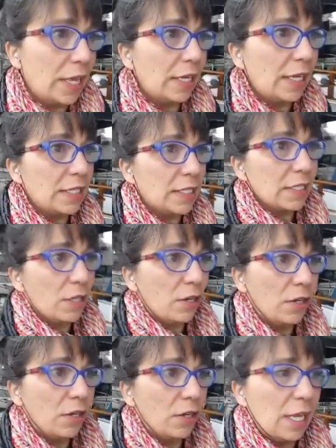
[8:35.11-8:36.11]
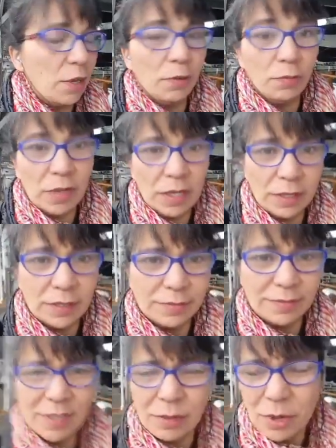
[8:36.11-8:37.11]
It's called a
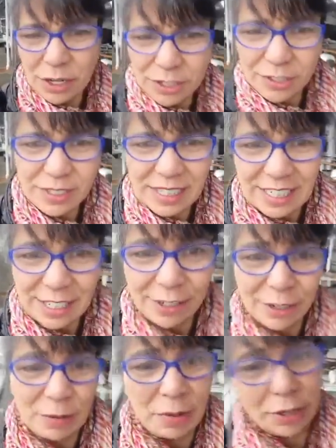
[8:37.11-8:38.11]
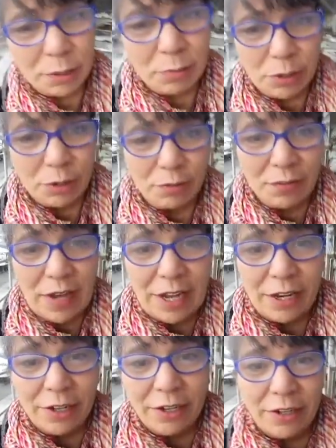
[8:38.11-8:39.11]
water cleaner, a water
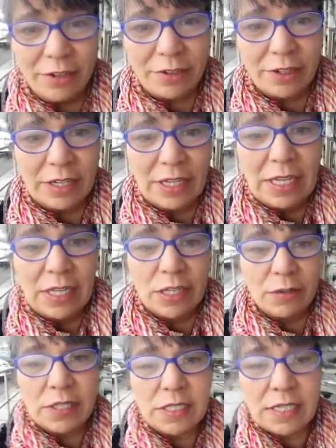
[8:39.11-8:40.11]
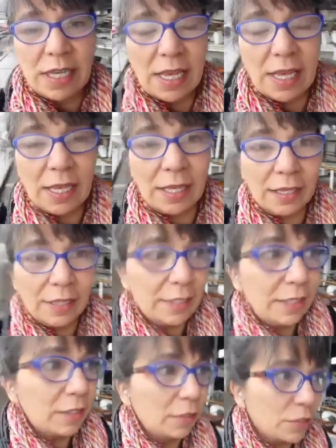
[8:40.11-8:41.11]
purifier, or there's a
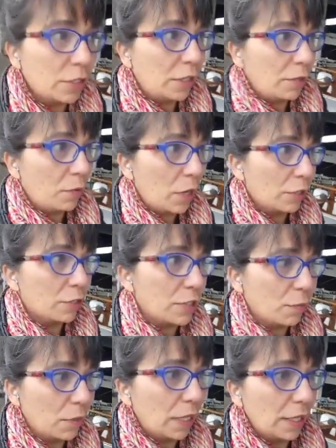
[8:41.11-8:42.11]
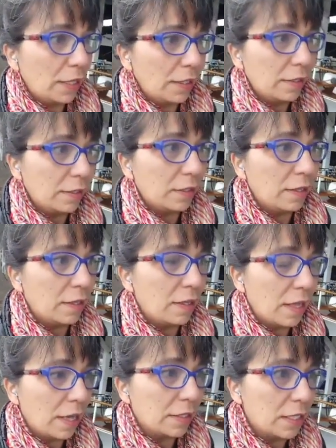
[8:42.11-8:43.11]
water something
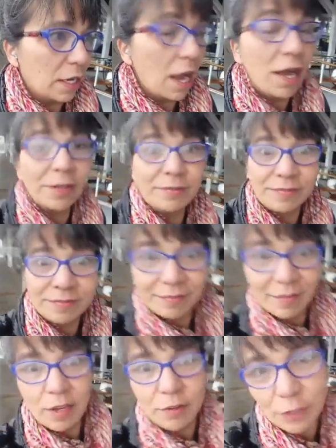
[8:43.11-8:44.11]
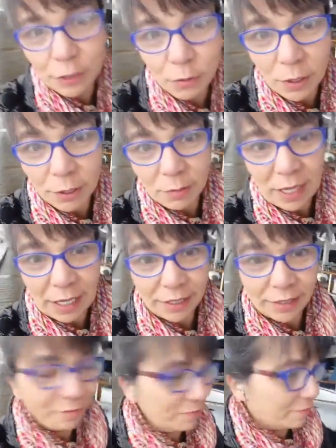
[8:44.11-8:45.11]
that fresh water
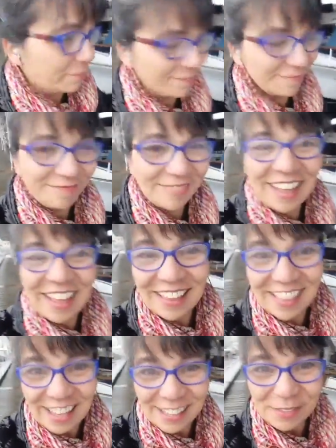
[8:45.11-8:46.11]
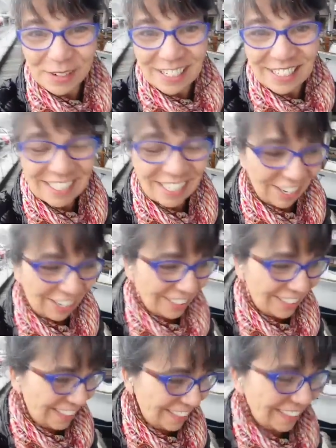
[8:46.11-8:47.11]
maker. That's what it's
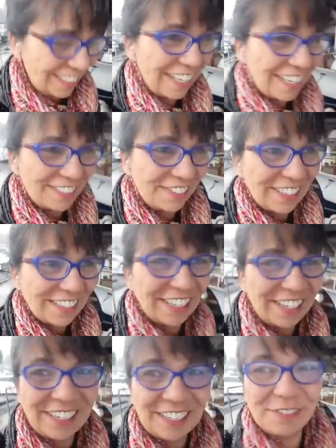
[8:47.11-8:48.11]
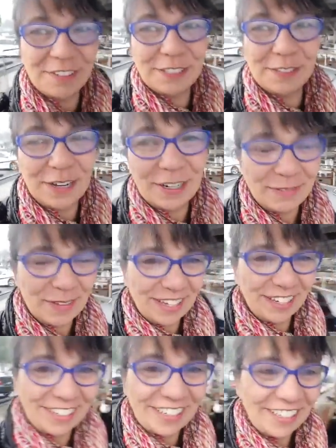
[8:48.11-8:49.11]
called. A fresh water
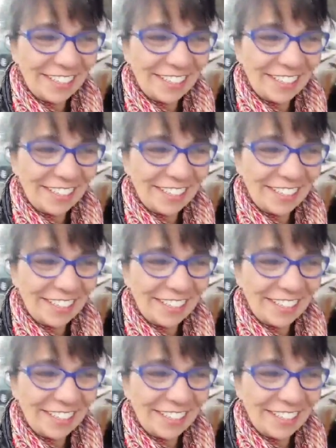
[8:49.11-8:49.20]
maker.